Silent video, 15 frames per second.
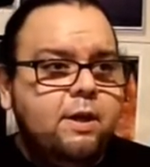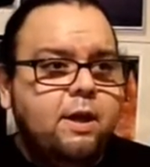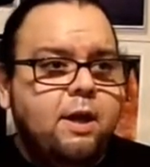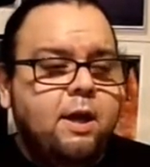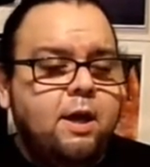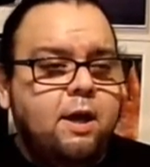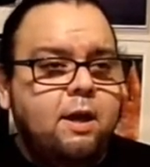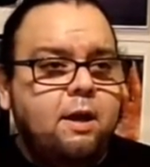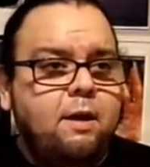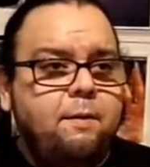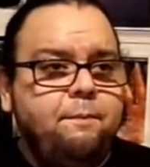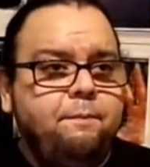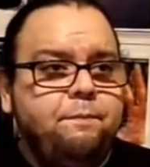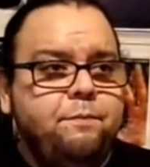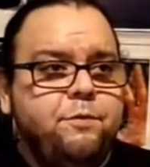
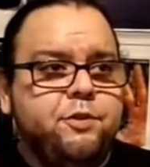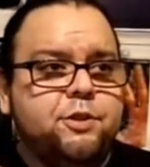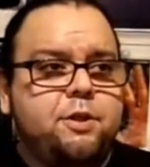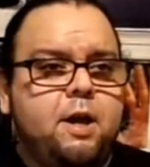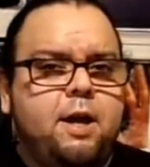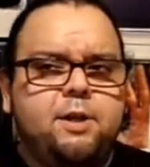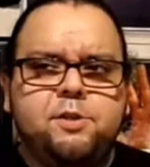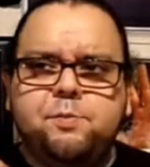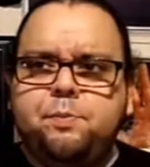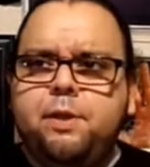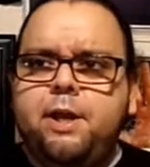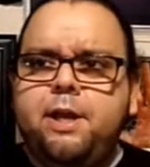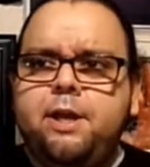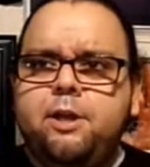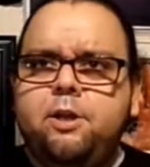Child's
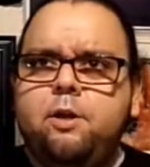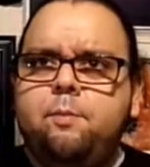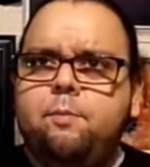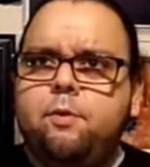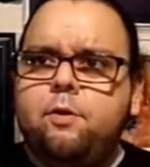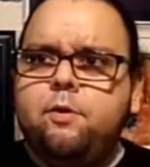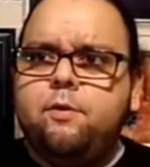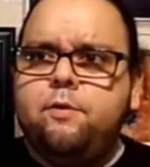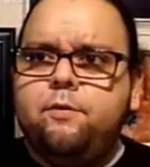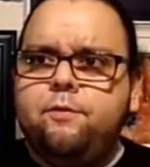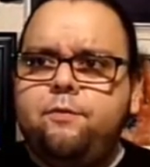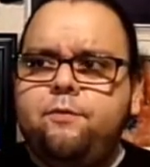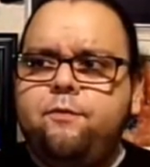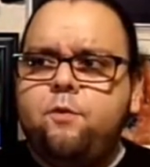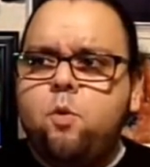Play at number
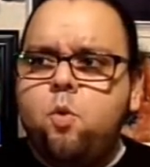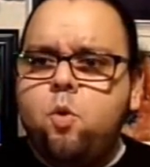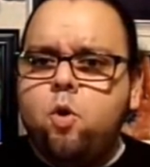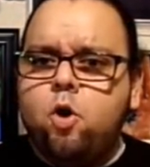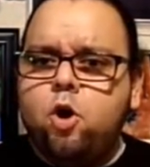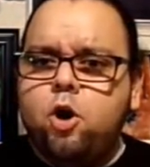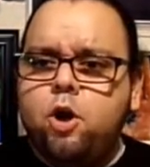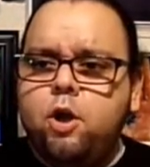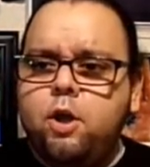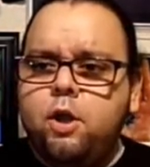4,